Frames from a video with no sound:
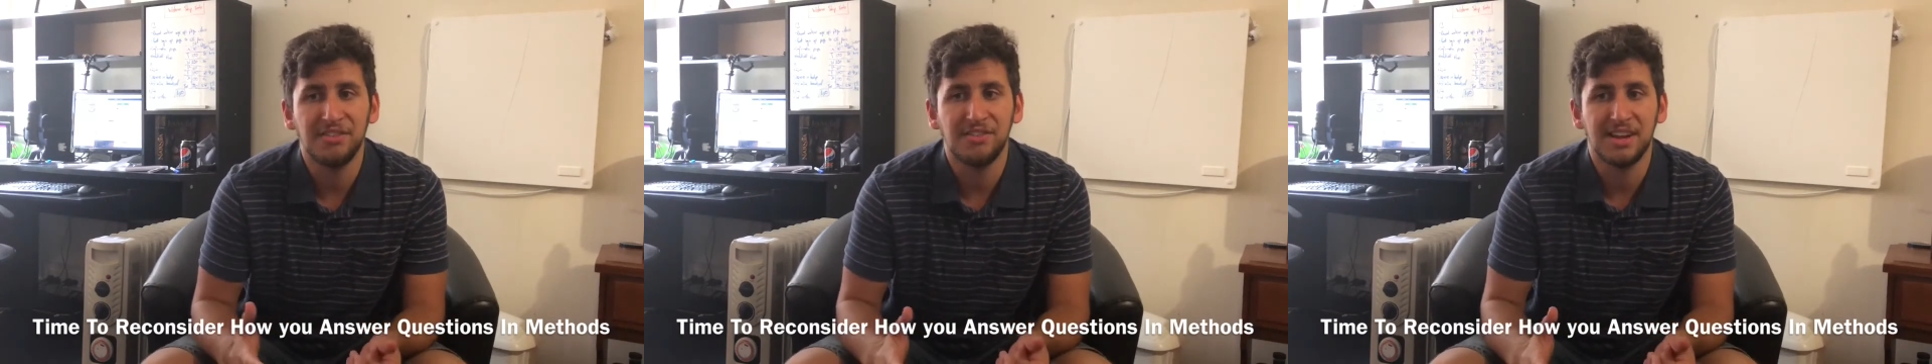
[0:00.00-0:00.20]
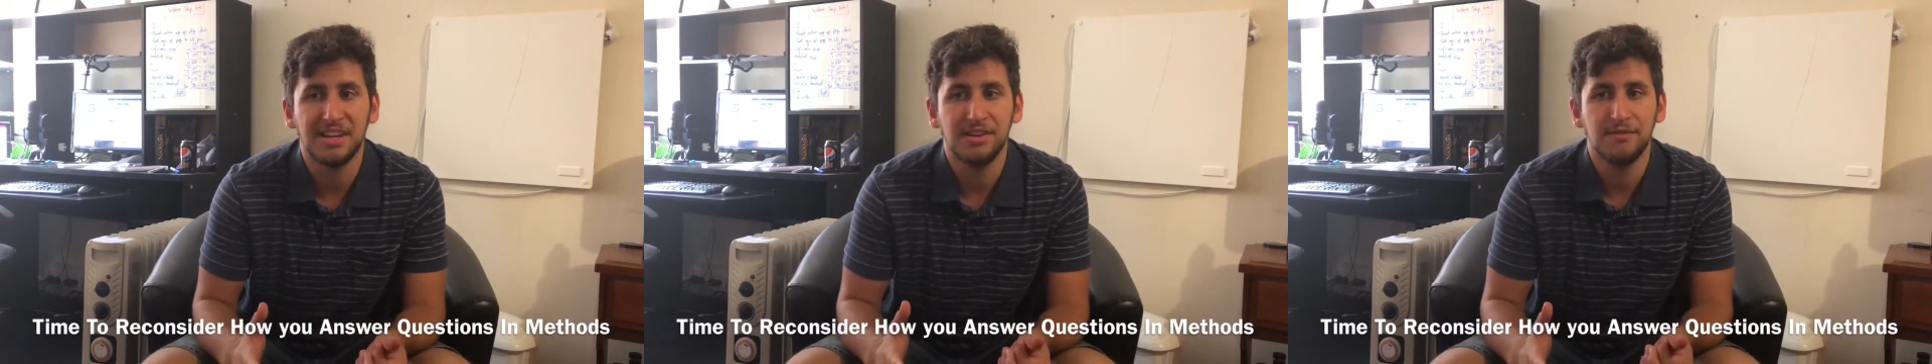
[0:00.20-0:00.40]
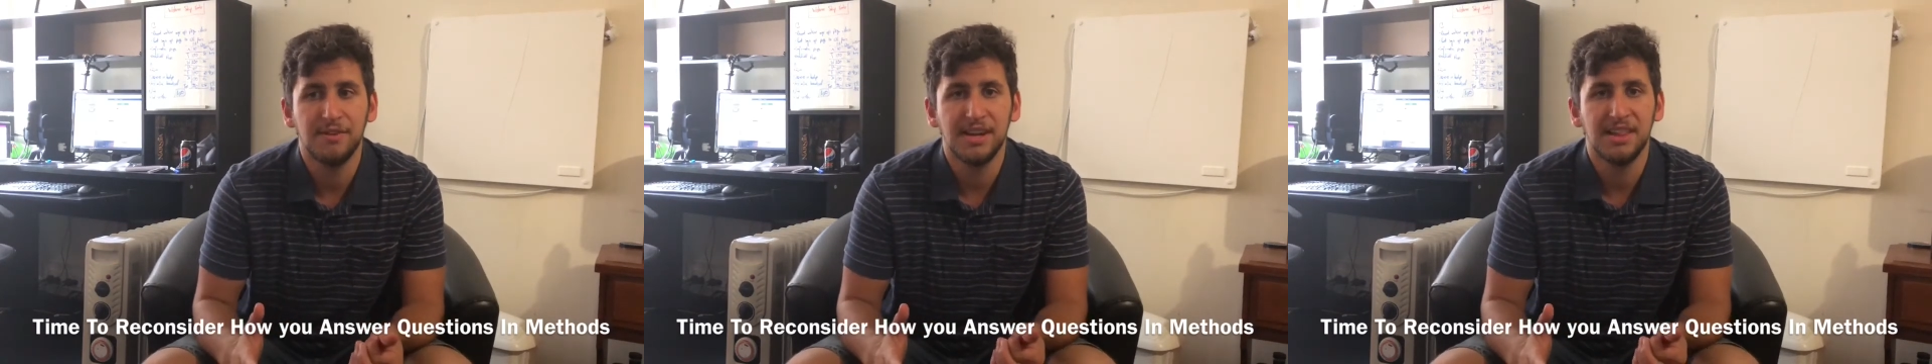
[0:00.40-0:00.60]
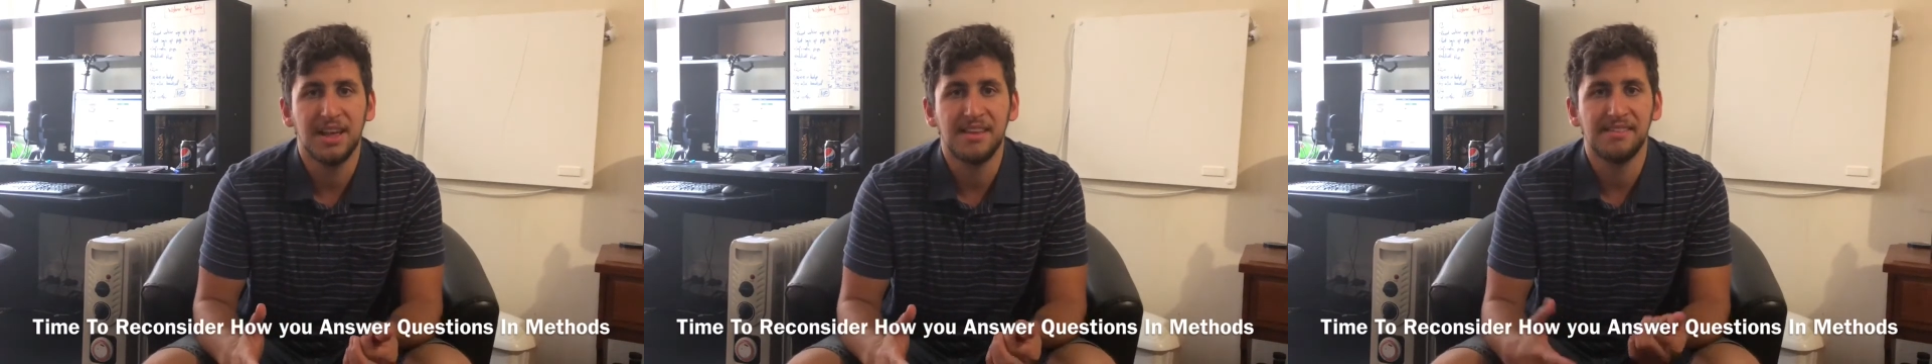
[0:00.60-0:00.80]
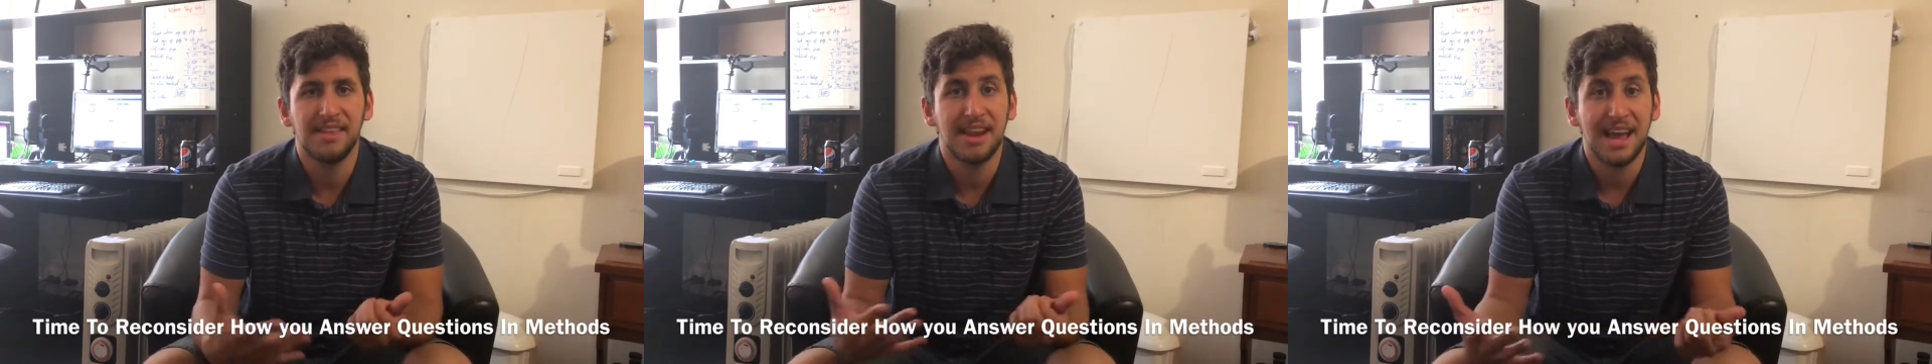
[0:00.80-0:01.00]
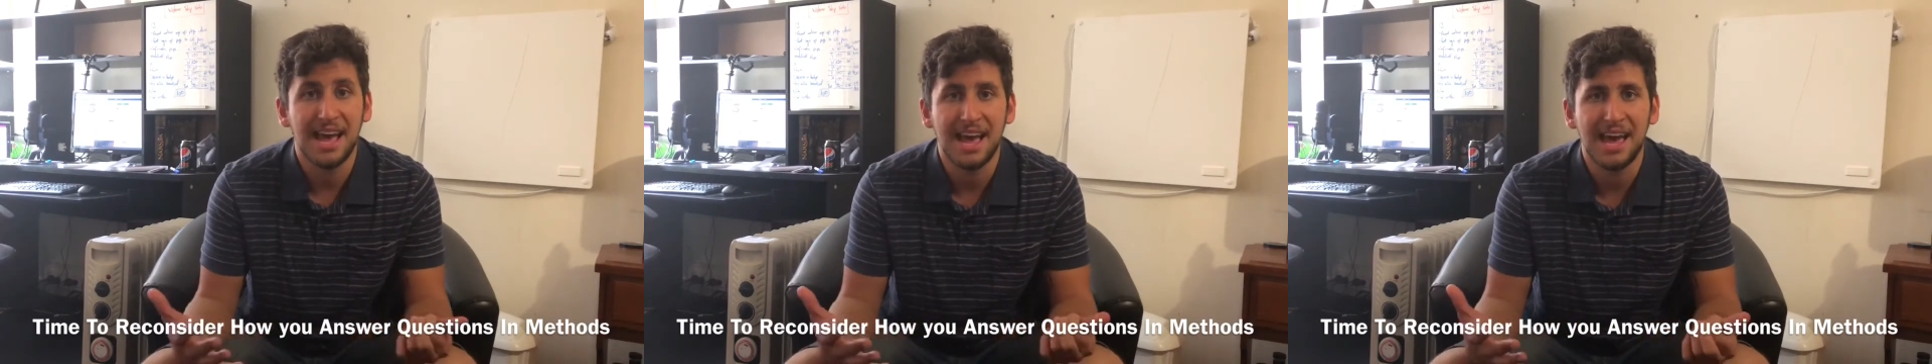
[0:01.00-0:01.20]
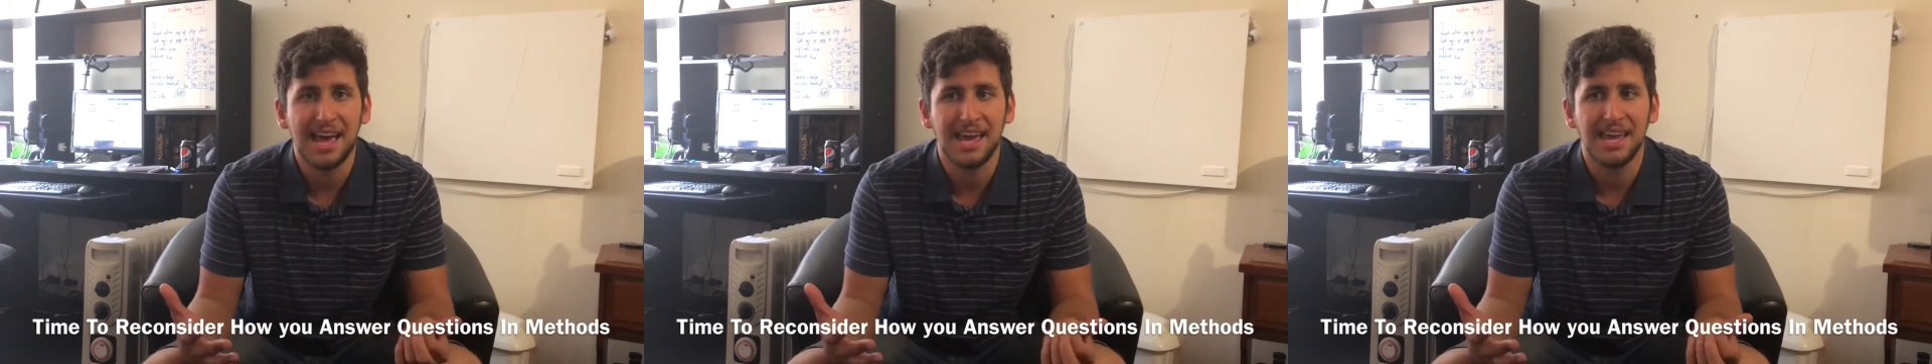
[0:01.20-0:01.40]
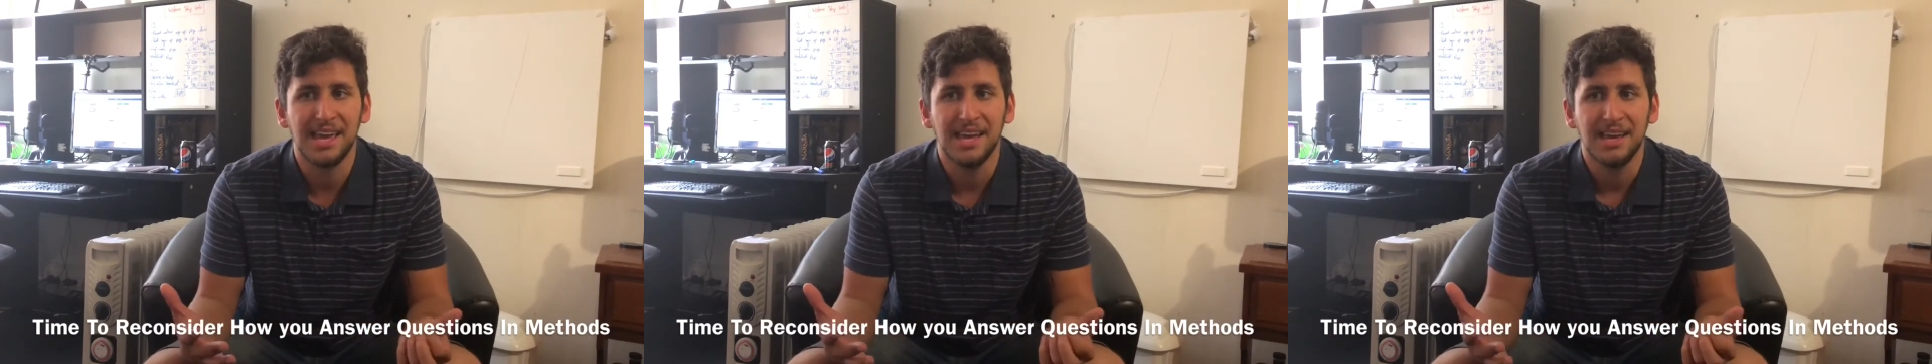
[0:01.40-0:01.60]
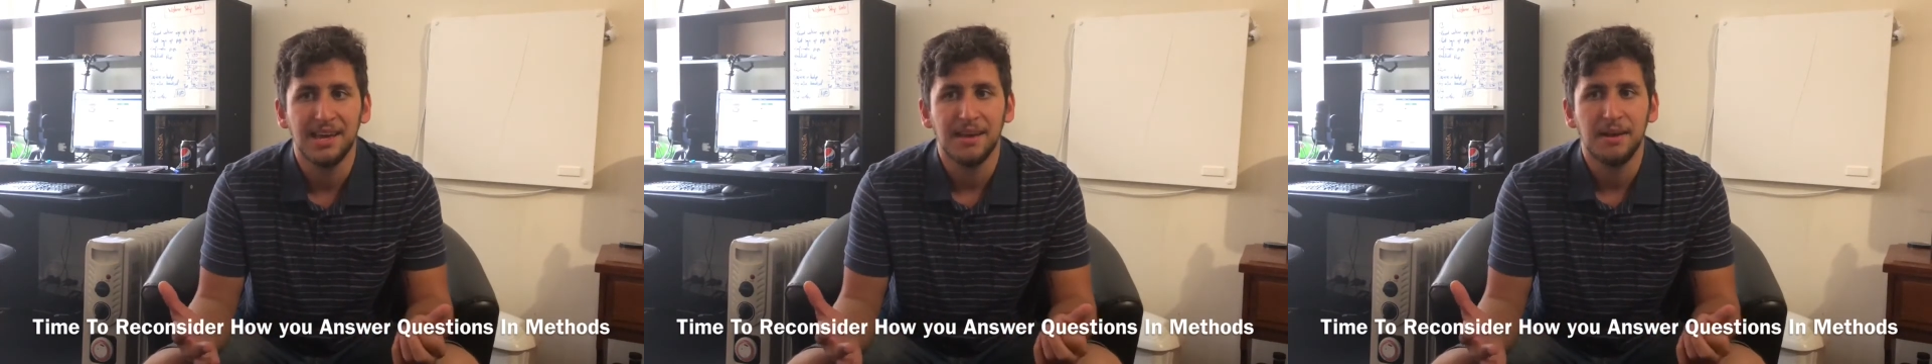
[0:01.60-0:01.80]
you start to realize that, hey,